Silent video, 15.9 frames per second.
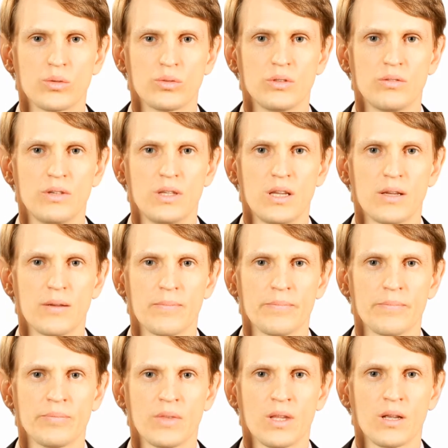without the
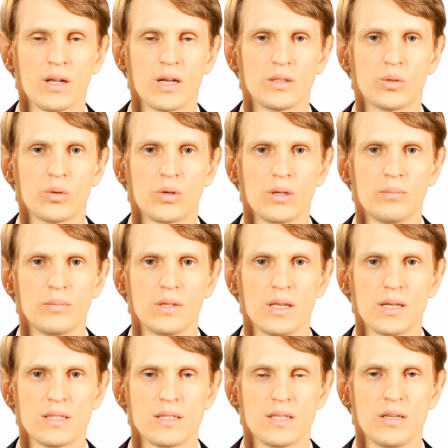cost of delivery
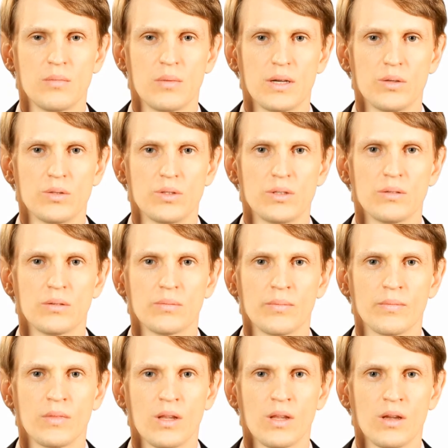and customs duties in
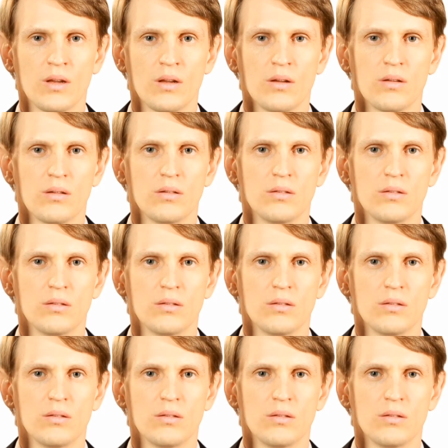Russia.